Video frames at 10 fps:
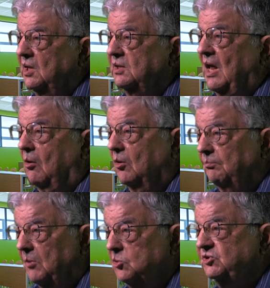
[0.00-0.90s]
Now,
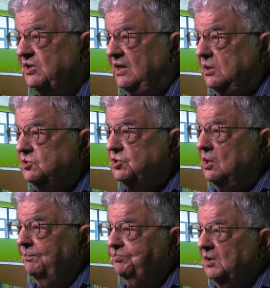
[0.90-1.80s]
most scenes
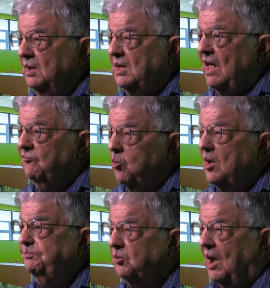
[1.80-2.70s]
have
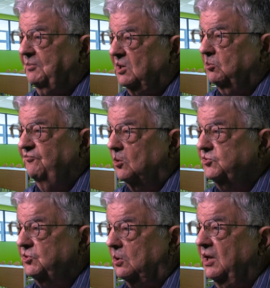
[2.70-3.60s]
one prominent
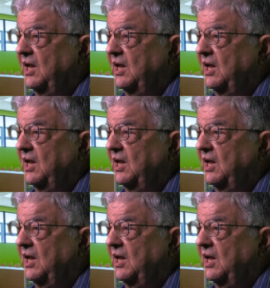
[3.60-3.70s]
reversal.